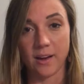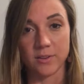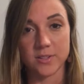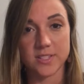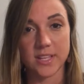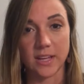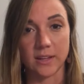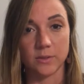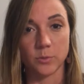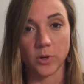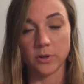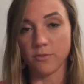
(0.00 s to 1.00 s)
house,
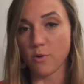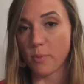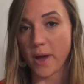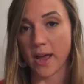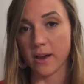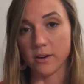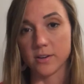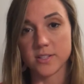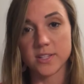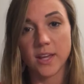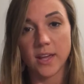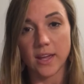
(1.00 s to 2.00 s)
and wonderful
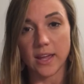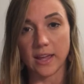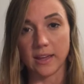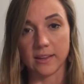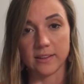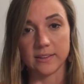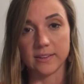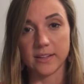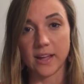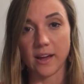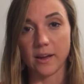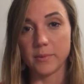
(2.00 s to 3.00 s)
buyers.
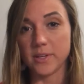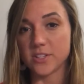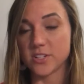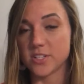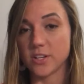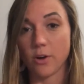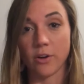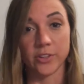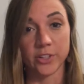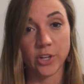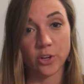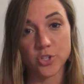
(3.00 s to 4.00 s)
And he just did all
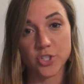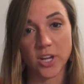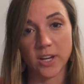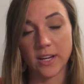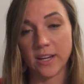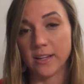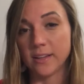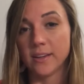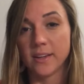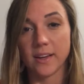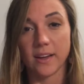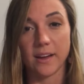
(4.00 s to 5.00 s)
the
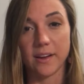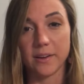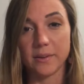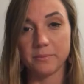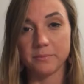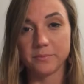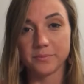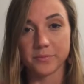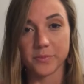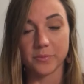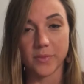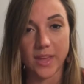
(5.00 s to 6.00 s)
negotiating,
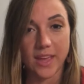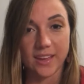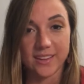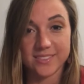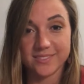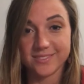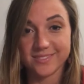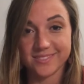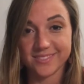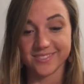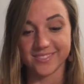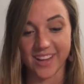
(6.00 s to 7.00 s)
and
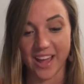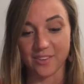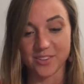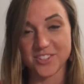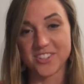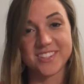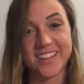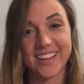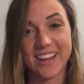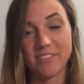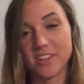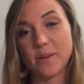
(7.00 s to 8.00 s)
I was just
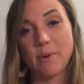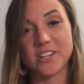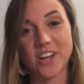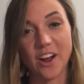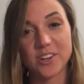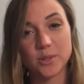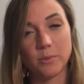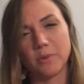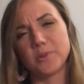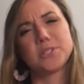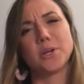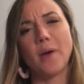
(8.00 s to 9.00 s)
like, every time I talked to him,
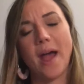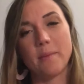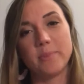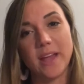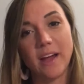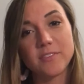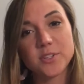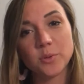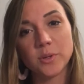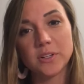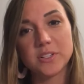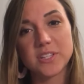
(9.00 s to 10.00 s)
I was so happy
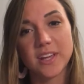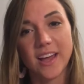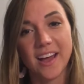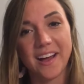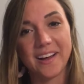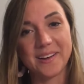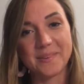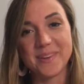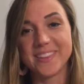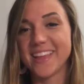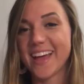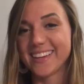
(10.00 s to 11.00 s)
afterwards,
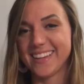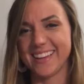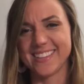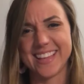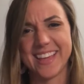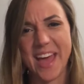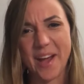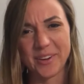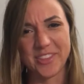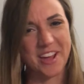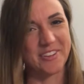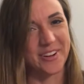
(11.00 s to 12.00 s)
and I can't say that with